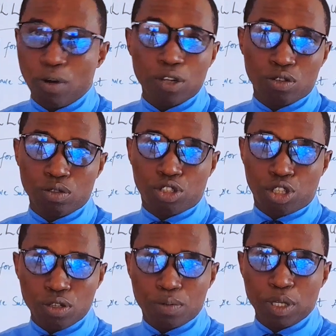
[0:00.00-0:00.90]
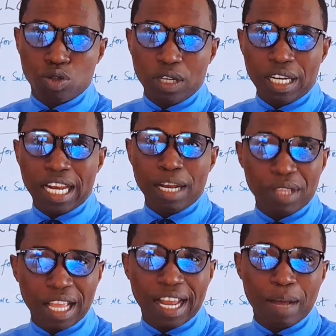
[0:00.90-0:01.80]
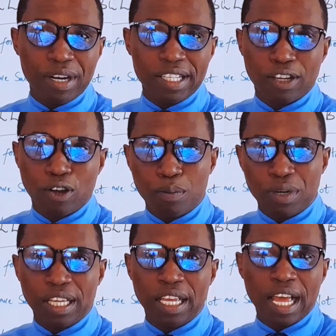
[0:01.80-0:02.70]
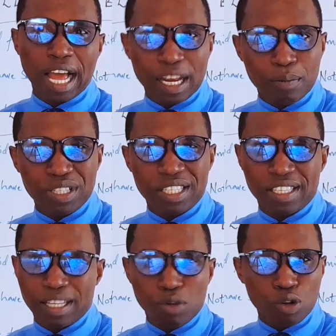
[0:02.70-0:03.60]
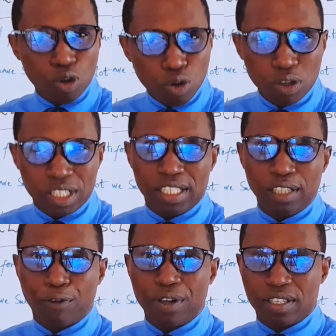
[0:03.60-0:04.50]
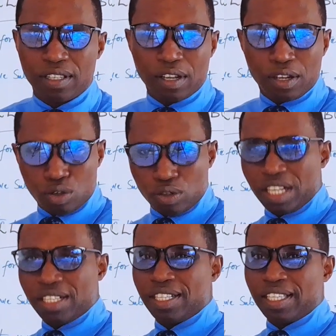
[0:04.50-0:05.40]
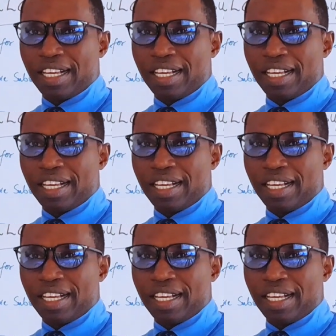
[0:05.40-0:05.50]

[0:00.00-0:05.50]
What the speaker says: want to choose between a limited liability company and a business name. You don't know the difference. So this is a